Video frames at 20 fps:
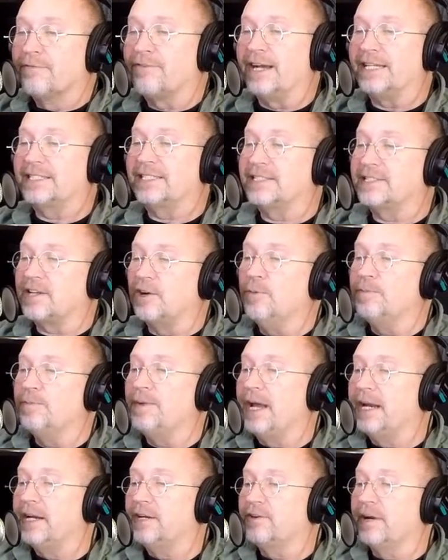Frank says, "I
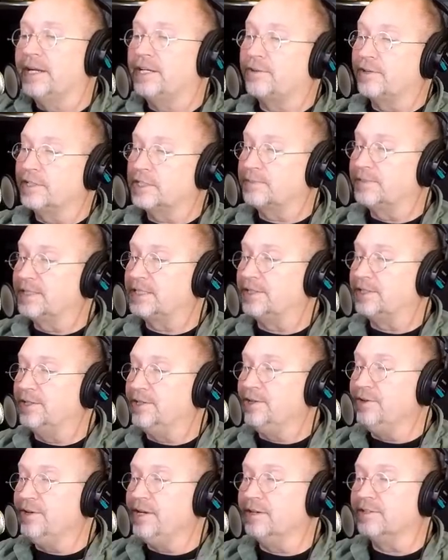hope you had a great Christmas
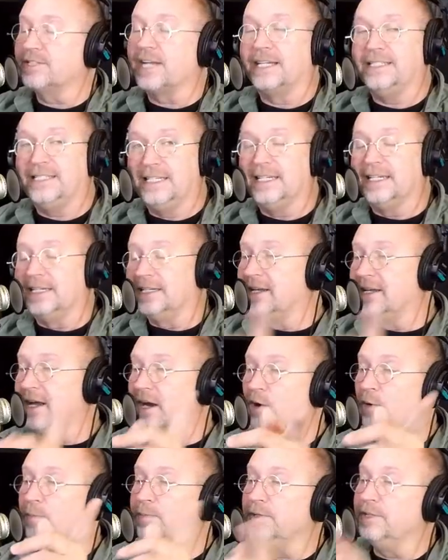and New Year's. I did.
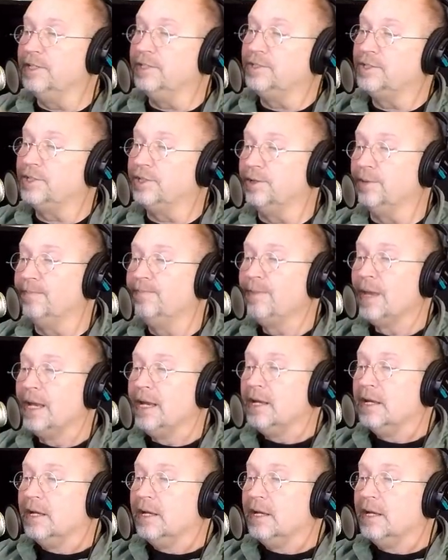I hope you did too."